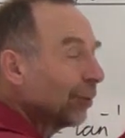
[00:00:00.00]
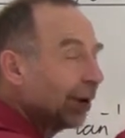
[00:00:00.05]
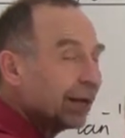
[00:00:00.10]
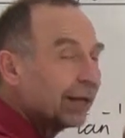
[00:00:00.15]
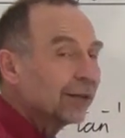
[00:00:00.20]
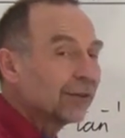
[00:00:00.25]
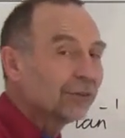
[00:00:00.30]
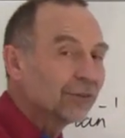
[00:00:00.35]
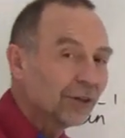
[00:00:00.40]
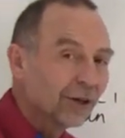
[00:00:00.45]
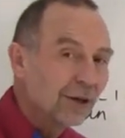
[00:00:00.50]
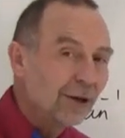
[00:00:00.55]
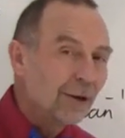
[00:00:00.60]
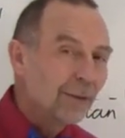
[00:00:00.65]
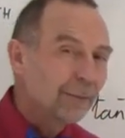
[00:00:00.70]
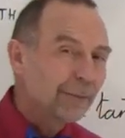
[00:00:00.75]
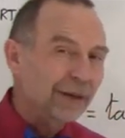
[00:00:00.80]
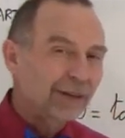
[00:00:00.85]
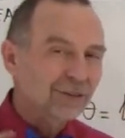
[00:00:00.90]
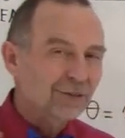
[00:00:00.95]
around
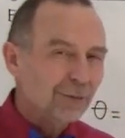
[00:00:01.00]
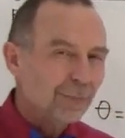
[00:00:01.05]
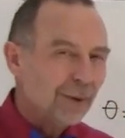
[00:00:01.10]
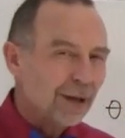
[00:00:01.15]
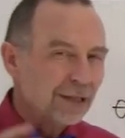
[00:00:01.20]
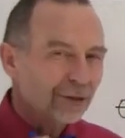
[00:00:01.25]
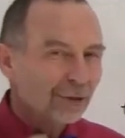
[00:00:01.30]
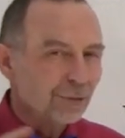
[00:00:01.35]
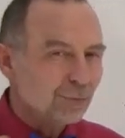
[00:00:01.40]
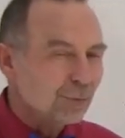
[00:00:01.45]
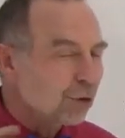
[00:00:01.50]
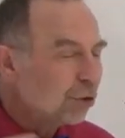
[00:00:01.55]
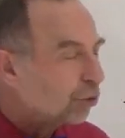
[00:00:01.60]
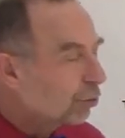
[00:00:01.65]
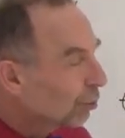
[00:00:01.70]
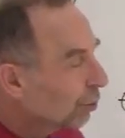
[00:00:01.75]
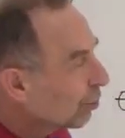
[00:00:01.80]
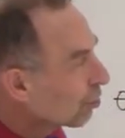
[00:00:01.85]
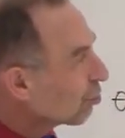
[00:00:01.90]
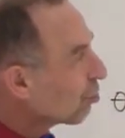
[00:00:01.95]
based upon the
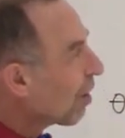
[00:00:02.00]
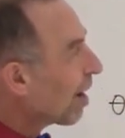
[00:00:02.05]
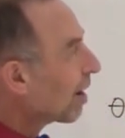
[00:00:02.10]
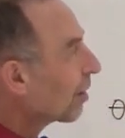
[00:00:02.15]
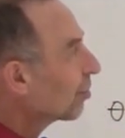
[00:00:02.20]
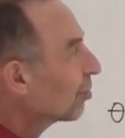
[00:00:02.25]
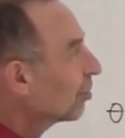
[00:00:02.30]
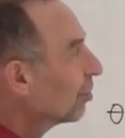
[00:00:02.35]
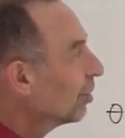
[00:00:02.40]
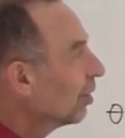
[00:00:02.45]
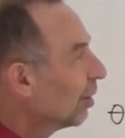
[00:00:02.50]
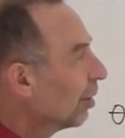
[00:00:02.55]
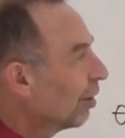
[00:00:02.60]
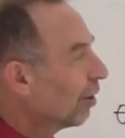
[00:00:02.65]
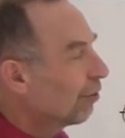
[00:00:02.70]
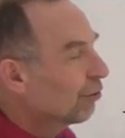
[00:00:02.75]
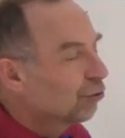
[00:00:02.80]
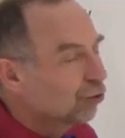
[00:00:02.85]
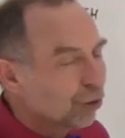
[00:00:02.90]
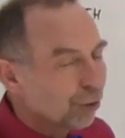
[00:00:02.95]
mutual attraction
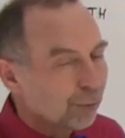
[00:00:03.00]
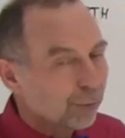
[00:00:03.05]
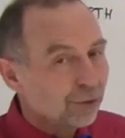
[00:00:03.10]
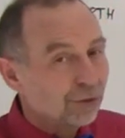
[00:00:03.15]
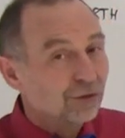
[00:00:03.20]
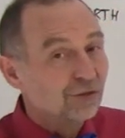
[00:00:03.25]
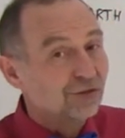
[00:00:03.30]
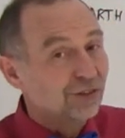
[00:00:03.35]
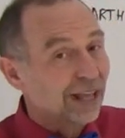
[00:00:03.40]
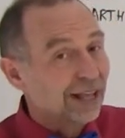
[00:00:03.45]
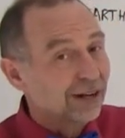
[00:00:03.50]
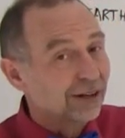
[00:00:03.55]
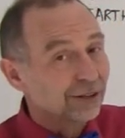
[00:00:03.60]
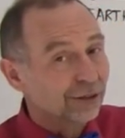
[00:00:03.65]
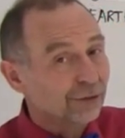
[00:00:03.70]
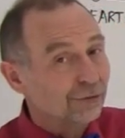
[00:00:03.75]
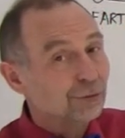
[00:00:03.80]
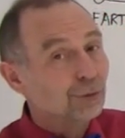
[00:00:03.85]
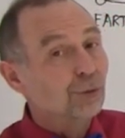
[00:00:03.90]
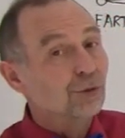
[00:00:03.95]
of Jupiter, Saturn,
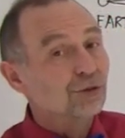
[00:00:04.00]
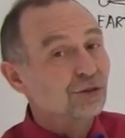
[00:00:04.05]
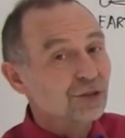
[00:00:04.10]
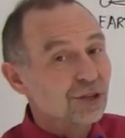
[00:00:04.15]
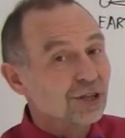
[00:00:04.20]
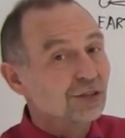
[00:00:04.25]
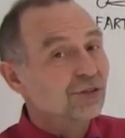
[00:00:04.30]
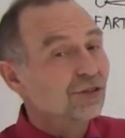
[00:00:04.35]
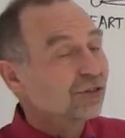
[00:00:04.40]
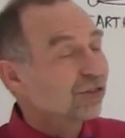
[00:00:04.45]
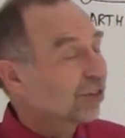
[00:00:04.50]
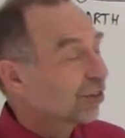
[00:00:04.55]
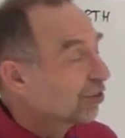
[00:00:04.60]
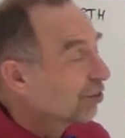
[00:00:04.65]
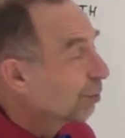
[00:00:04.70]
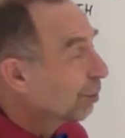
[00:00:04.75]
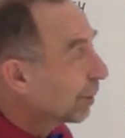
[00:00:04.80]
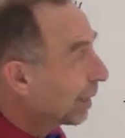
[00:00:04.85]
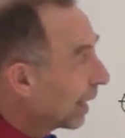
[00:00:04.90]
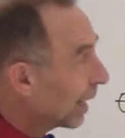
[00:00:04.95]
and of course the other
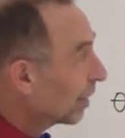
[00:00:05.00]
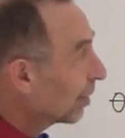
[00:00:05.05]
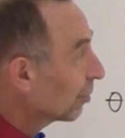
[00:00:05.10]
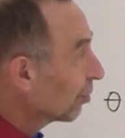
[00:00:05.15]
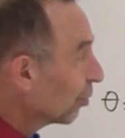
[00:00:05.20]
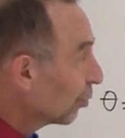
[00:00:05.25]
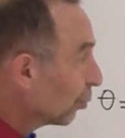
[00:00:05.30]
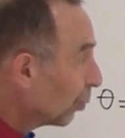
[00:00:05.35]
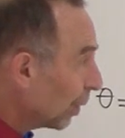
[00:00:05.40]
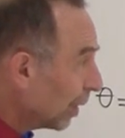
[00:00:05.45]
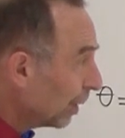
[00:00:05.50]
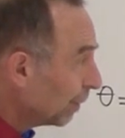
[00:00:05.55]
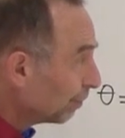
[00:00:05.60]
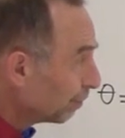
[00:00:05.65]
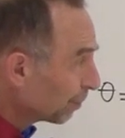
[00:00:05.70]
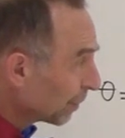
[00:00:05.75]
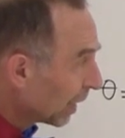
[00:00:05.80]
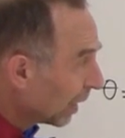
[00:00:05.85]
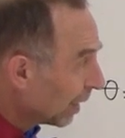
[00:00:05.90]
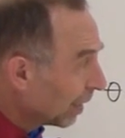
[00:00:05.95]
six planets as
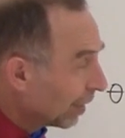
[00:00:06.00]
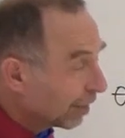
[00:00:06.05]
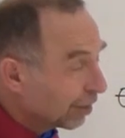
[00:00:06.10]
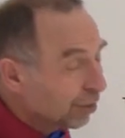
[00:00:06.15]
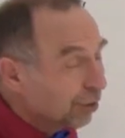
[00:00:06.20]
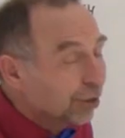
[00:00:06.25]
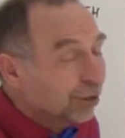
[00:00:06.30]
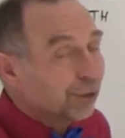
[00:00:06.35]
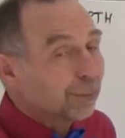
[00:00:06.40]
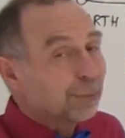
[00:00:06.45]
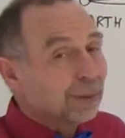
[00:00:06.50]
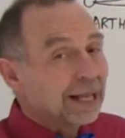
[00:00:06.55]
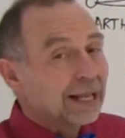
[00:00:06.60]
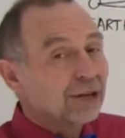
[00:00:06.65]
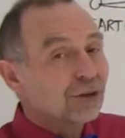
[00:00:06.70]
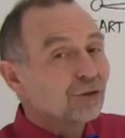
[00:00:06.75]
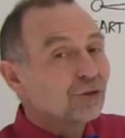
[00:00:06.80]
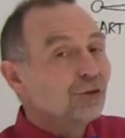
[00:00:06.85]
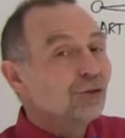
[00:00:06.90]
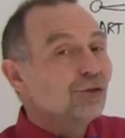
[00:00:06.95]
well. The other
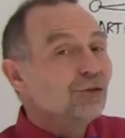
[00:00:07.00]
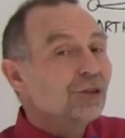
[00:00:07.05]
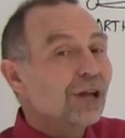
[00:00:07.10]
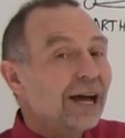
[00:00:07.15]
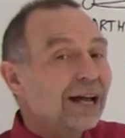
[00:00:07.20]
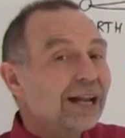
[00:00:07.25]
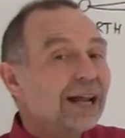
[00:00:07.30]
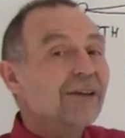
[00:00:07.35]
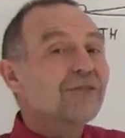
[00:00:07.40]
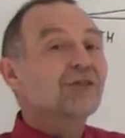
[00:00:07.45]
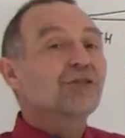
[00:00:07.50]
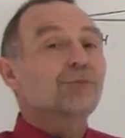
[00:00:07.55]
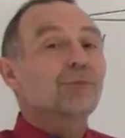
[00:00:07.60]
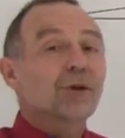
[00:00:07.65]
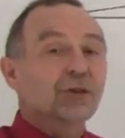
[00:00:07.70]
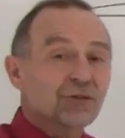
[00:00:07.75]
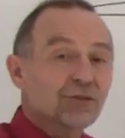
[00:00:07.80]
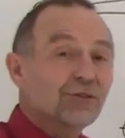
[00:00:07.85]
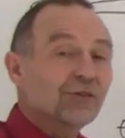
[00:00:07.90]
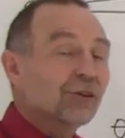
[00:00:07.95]
planets do not have as
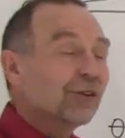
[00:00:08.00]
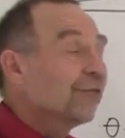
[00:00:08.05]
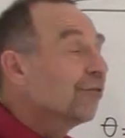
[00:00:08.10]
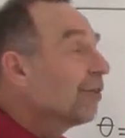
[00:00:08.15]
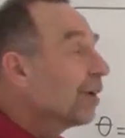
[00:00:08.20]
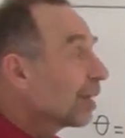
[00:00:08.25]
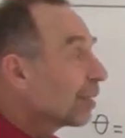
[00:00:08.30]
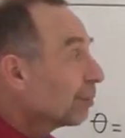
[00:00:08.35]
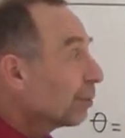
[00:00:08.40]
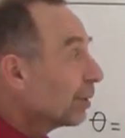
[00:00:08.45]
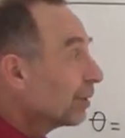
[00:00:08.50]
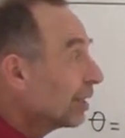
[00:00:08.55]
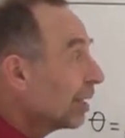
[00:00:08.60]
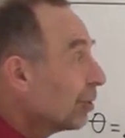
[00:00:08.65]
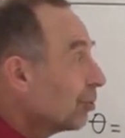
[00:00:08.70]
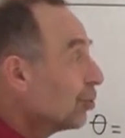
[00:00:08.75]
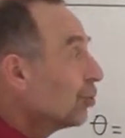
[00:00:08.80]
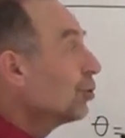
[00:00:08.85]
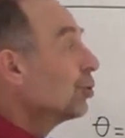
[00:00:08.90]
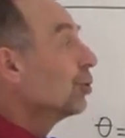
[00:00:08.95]
much of an effect, but
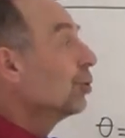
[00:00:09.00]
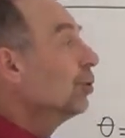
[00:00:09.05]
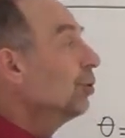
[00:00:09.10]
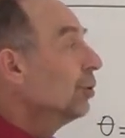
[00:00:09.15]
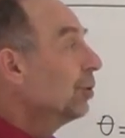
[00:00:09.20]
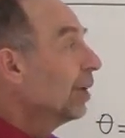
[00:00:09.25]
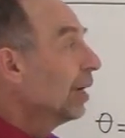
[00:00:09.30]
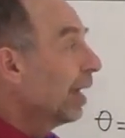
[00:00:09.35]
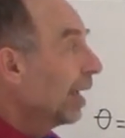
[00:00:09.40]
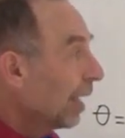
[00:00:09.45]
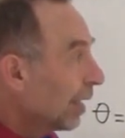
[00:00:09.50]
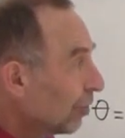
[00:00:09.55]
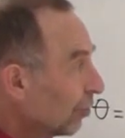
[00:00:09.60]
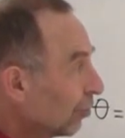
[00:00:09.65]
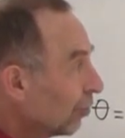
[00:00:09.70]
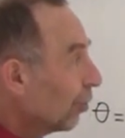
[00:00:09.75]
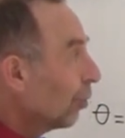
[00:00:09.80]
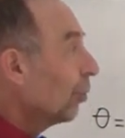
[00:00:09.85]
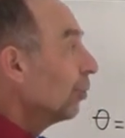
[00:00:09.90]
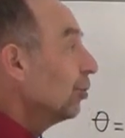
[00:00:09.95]
they do, and
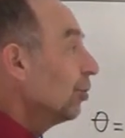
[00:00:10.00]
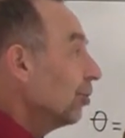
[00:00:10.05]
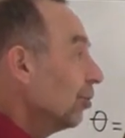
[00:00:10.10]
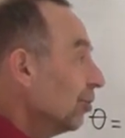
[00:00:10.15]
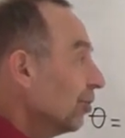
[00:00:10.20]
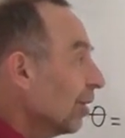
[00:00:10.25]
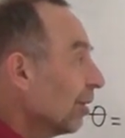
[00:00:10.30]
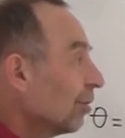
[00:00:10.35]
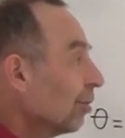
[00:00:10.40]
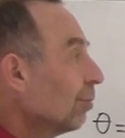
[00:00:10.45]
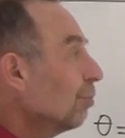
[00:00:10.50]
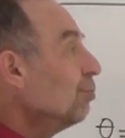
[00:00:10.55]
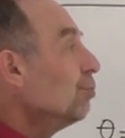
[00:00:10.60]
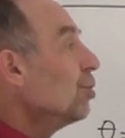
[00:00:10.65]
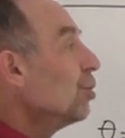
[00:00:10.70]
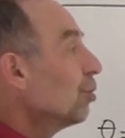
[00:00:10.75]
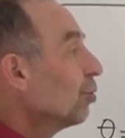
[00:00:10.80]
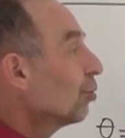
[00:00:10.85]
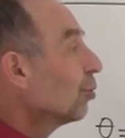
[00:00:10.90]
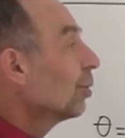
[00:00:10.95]
so there's that
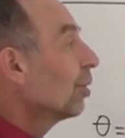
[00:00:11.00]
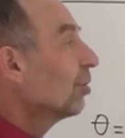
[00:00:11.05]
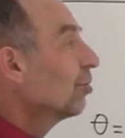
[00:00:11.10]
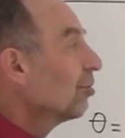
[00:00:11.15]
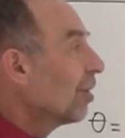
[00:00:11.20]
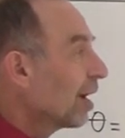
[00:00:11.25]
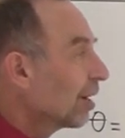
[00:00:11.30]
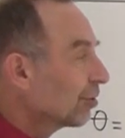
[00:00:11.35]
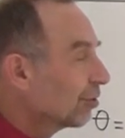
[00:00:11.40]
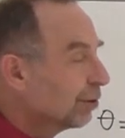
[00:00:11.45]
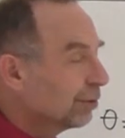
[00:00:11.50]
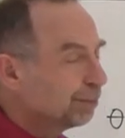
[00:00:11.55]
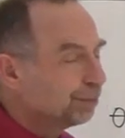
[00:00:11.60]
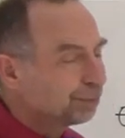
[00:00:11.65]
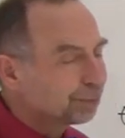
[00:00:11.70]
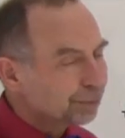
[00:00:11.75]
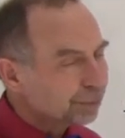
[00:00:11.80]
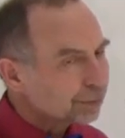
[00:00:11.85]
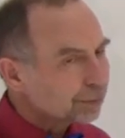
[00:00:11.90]
mutual attraction.